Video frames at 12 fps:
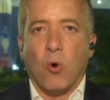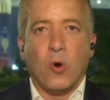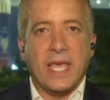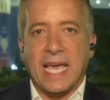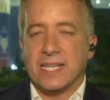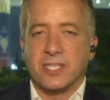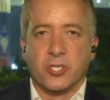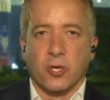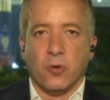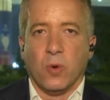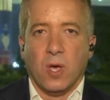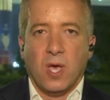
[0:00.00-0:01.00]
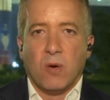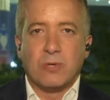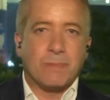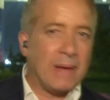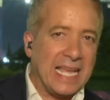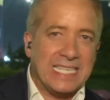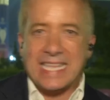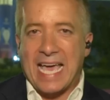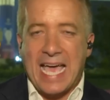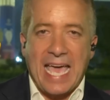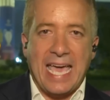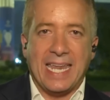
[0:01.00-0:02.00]
All he had to do was place
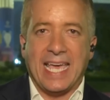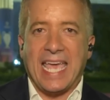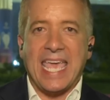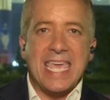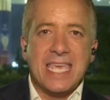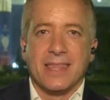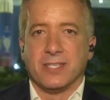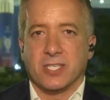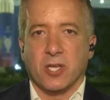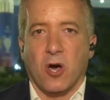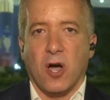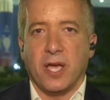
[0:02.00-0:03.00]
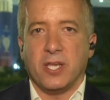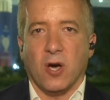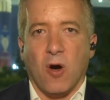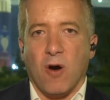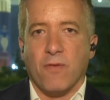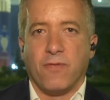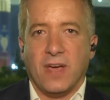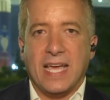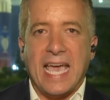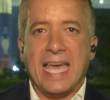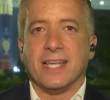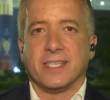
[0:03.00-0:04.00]
that header either side of
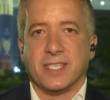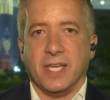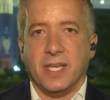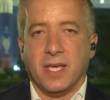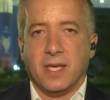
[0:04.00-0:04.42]
Ederson,